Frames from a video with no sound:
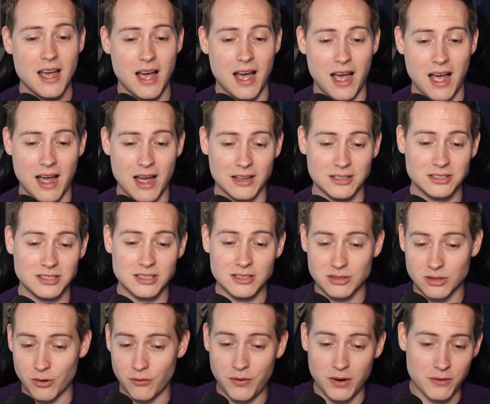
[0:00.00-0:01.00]
Uh, six,
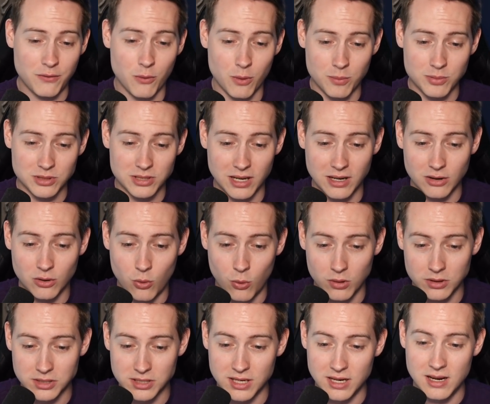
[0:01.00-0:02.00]
so fifty-four percent
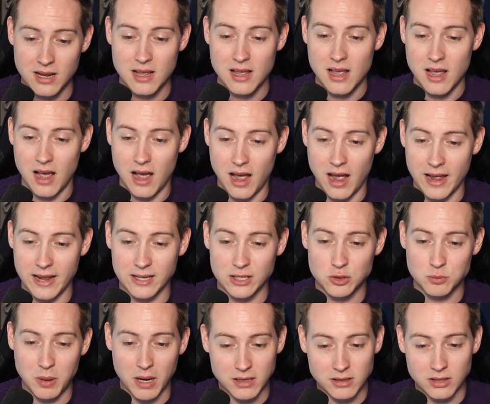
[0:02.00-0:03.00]
Corsi. Uh,
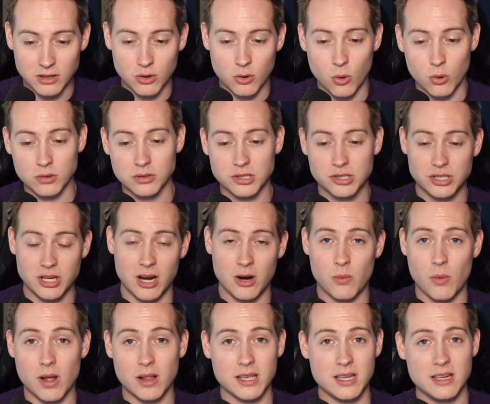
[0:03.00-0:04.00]
expected goals share
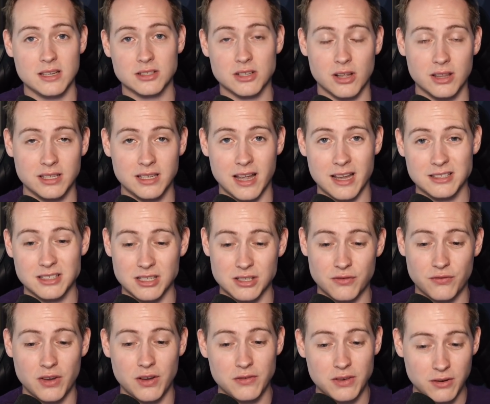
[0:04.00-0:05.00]
while he is on the ice is
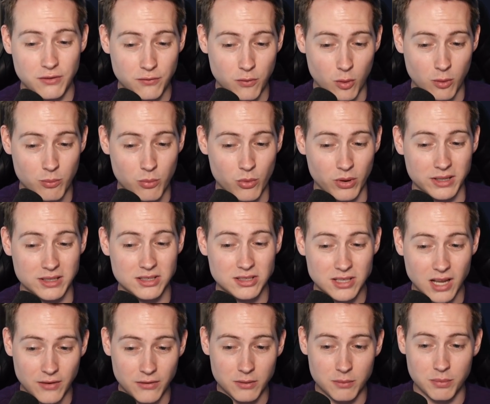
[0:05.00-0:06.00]
fifty-four point
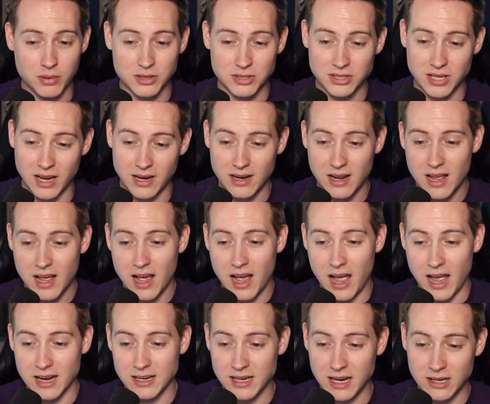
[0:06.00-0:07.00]
seven percent.
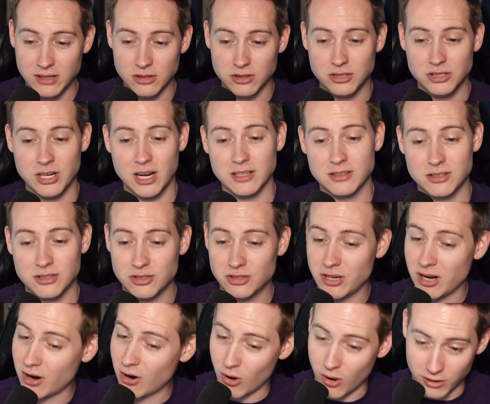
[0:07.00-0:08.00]
High danger chances
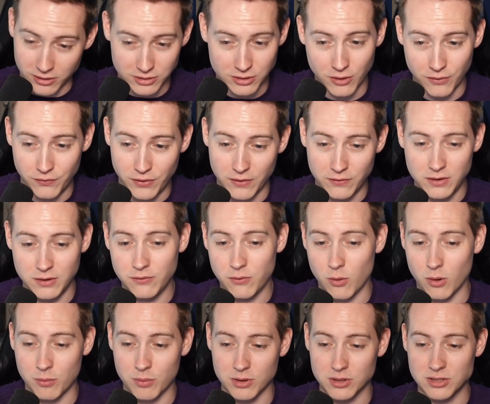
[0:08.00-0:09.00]
share also
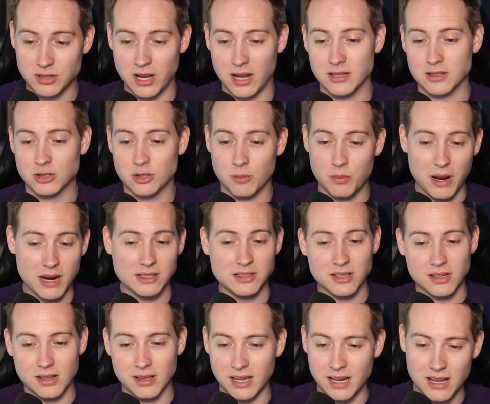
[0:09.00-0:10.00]
fifty-four percent. So
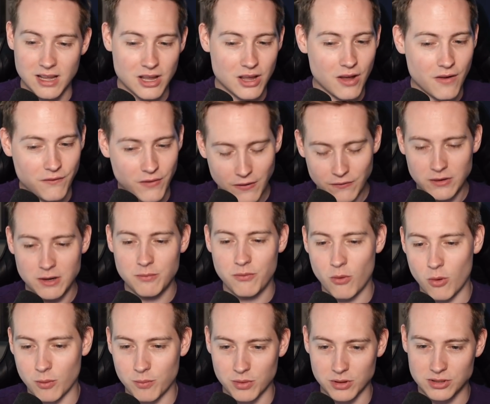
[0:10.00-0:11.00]
basically
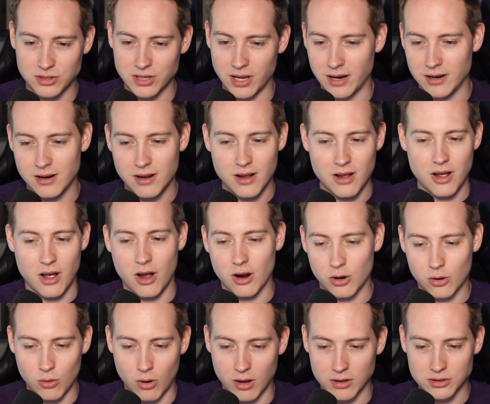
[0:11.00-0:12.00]
fifty-four percent
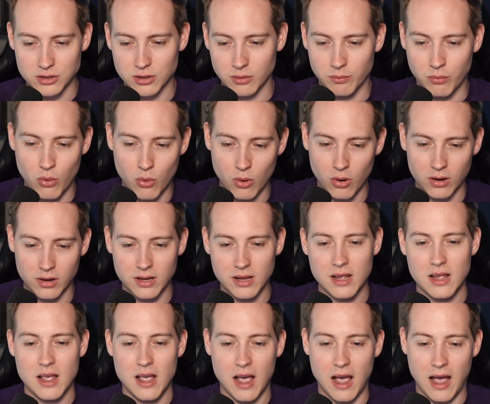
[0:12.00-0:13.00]
across the board.
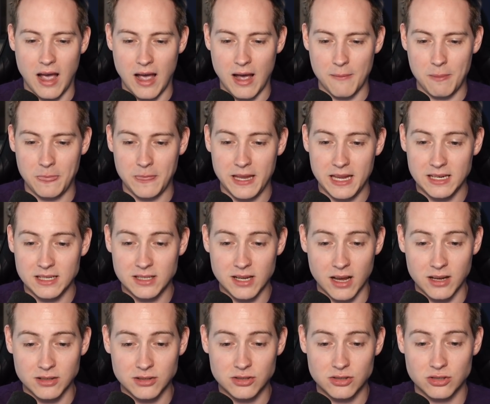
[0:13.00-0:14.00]
Um, he
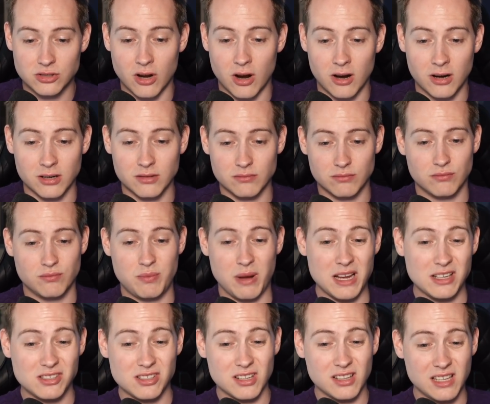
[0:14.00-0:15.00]
does start
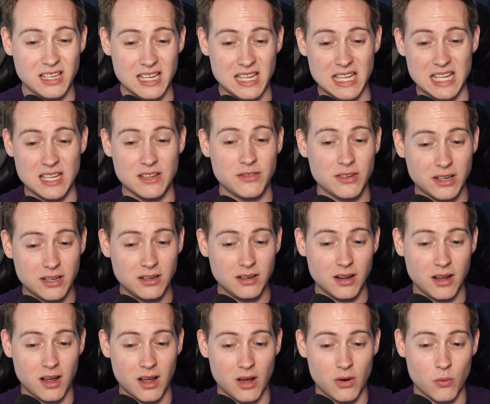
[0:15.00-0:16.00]
basically even
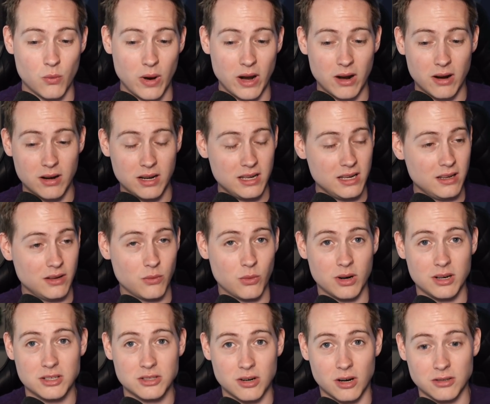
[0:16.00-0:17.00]
uh, where he
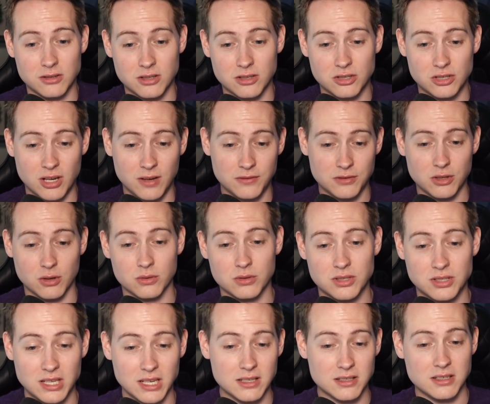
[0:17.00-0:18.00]
where he starts his shift. So
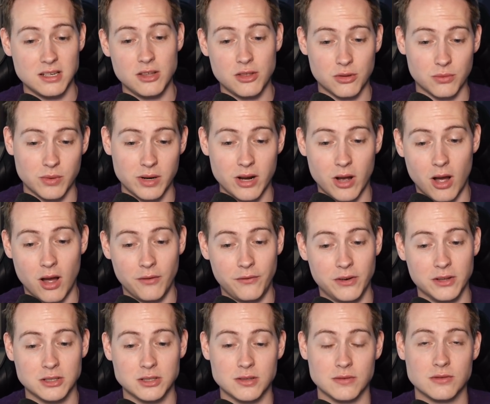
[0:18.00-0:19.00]
sixty-three
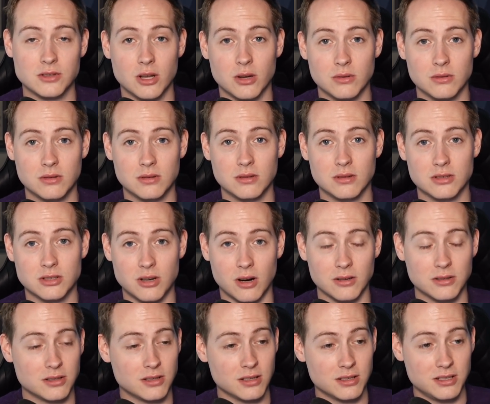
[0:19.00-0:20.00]
offensive zone
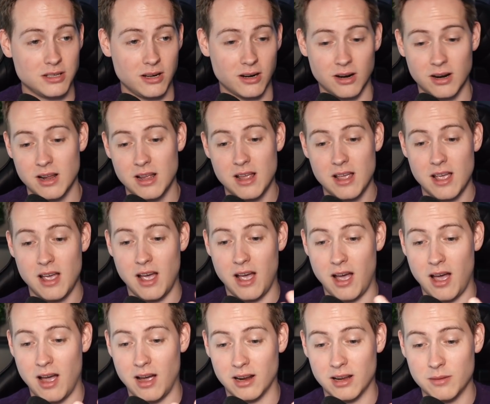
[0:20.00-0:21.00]
starts this year
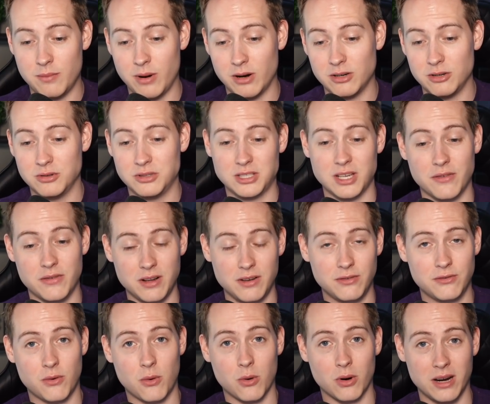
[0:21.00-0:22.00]
uh, compared to
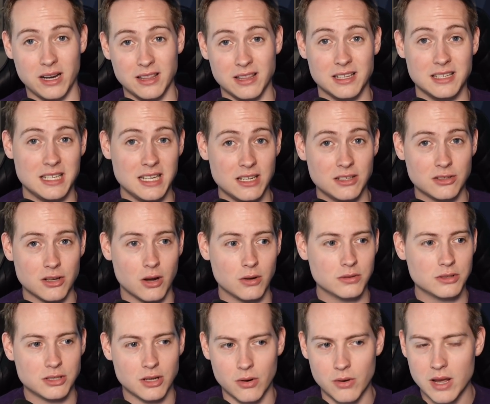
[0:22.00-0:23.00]
seventy-four in the D
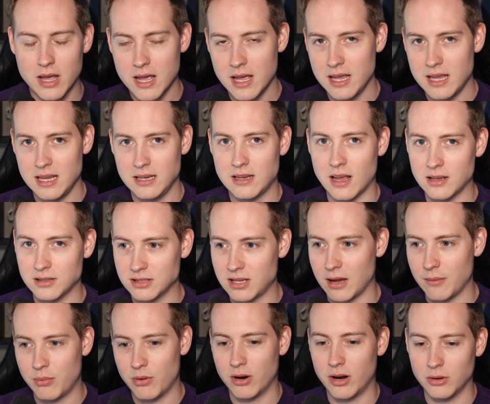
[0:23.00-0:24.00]
zone. So he does
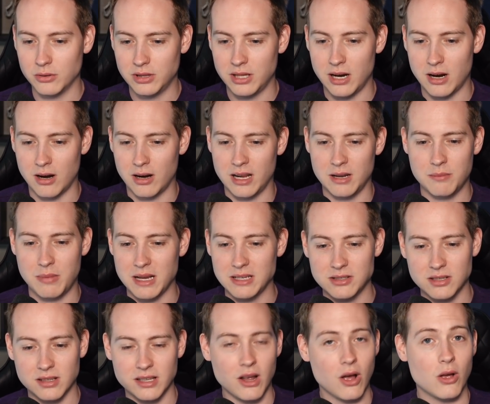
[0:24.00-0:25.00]
get put out there in
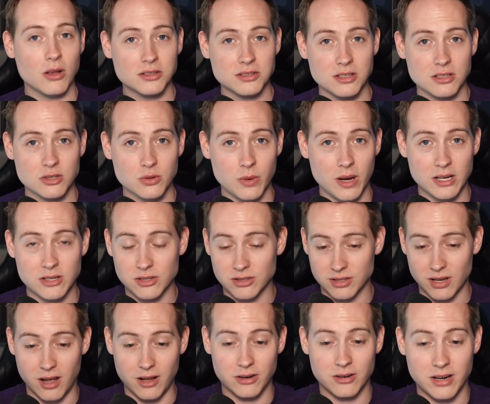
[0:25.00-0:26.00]
basically all
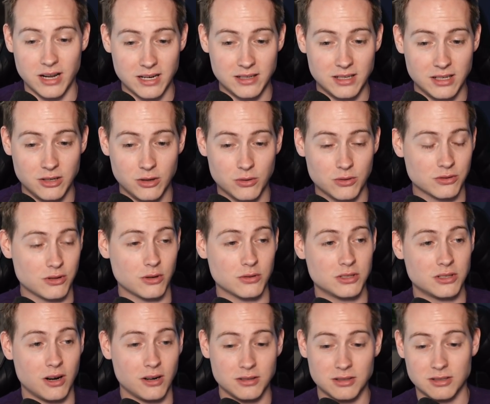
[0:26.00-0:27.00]
situations, one hundred eighteen neutral zone
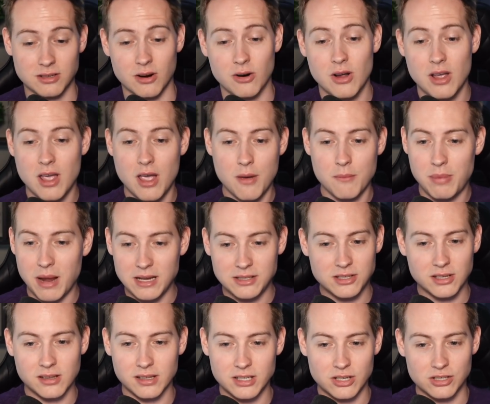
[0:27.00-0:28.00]
starts. So
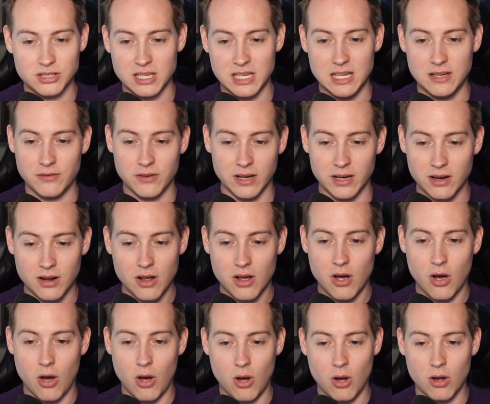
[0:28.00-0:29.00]
basically just even
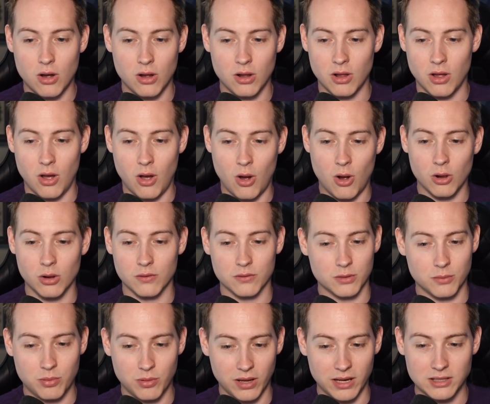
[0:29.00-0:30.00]
all all over
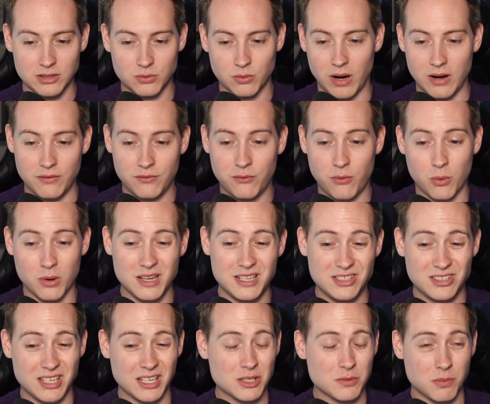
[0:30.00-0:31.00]
the place, right?
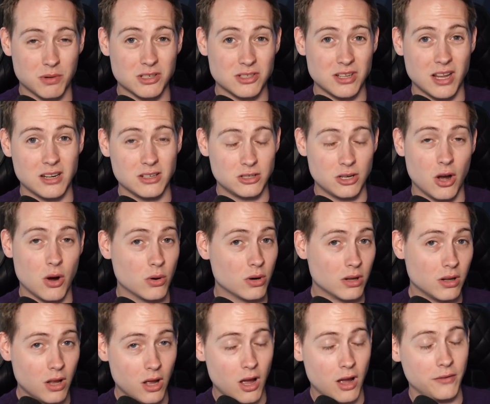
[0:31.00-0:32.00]
forty-six percent
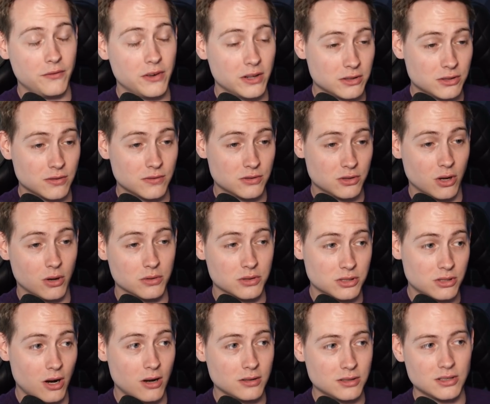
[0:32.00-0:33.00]
total offensive zone
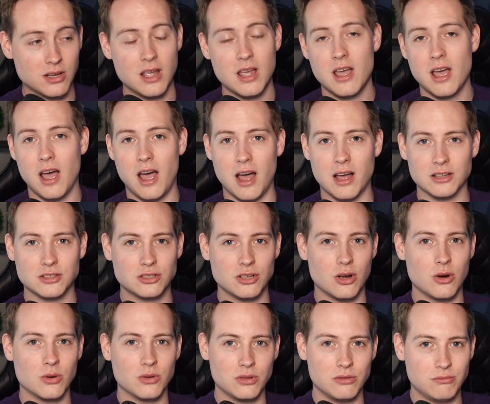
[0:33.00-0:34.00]
starts. Uh,
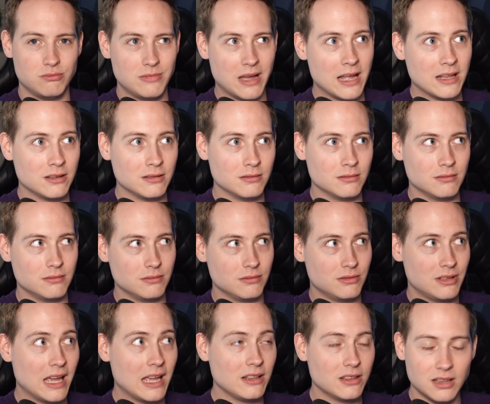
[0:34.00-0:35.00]
so that
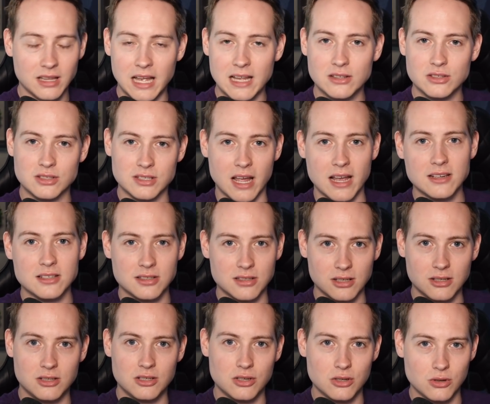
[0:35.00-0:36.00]
that lends
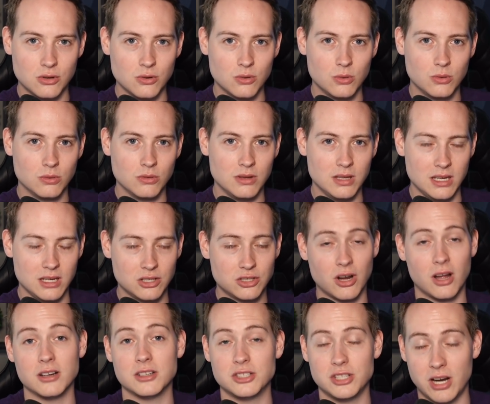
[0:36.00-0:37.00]
nicely to the
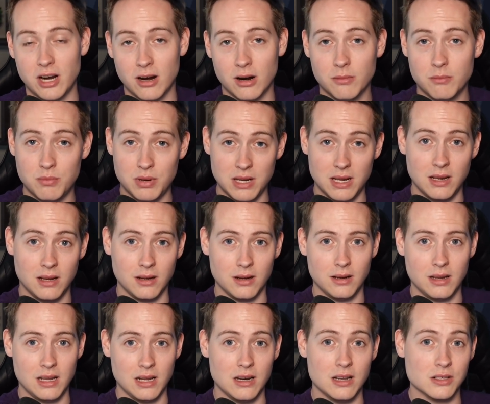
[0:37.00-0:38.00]
shot share being
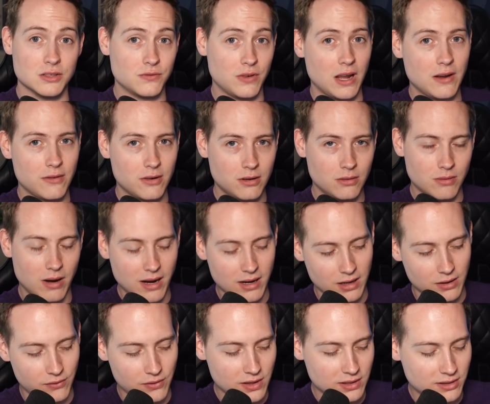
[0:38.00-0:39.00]
in his favor, right?
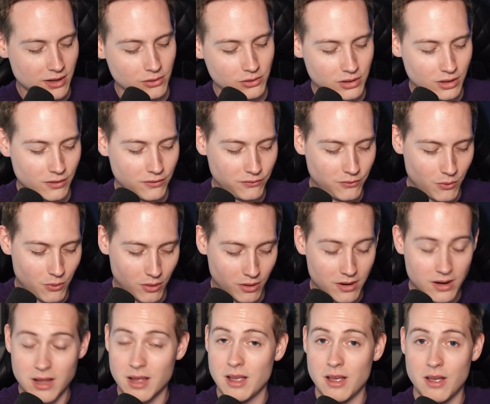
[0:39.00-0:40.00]
If he's out there for